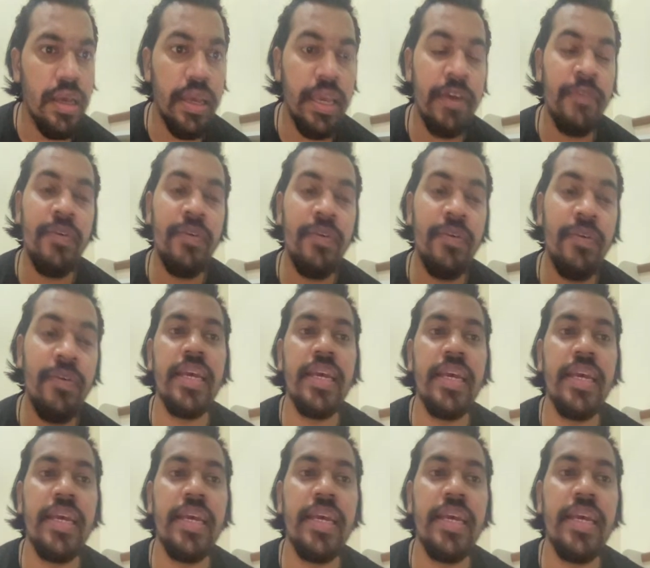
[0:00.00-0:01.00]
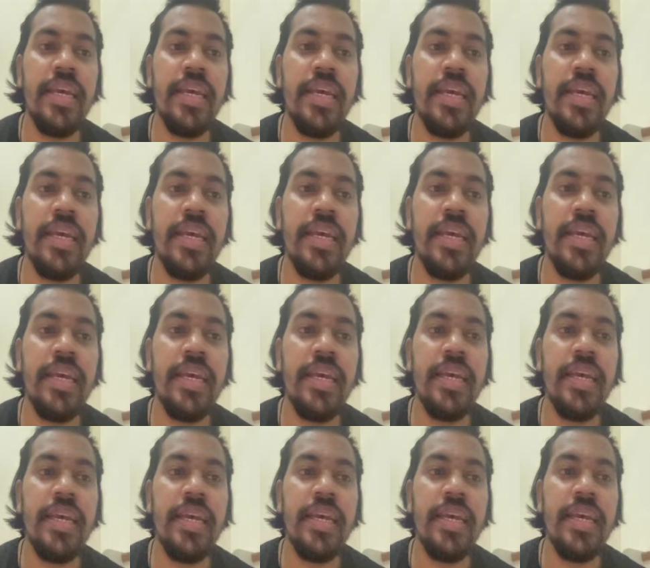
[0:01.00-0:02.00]
If they identified
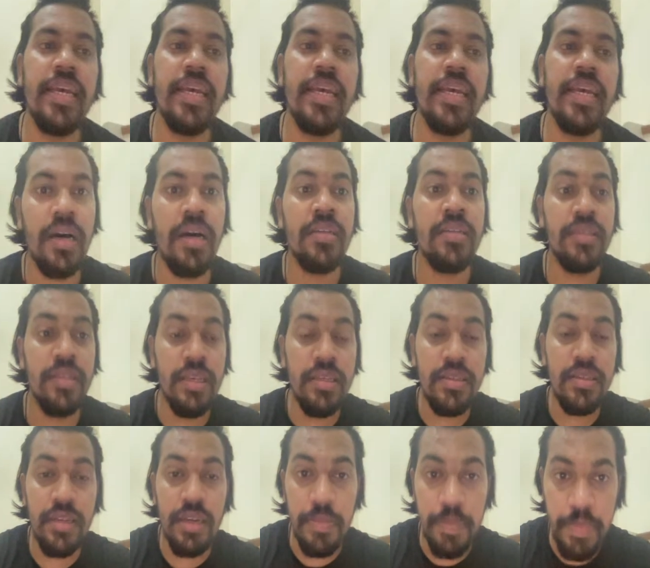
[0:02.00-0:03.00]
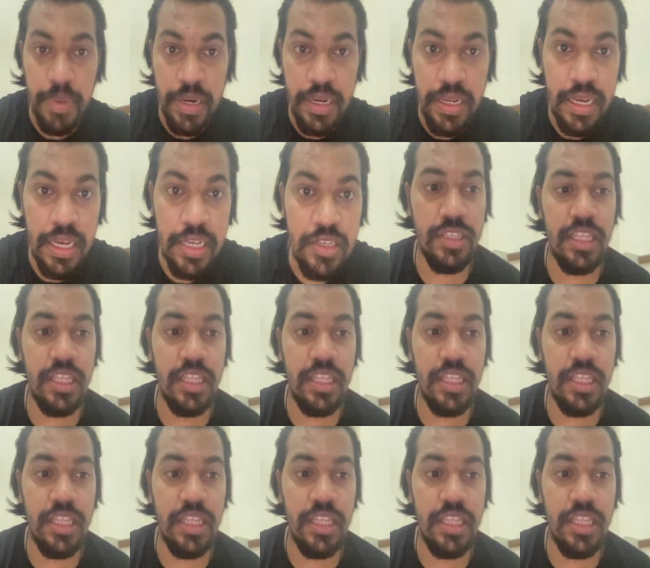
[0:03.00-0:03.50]
this company has,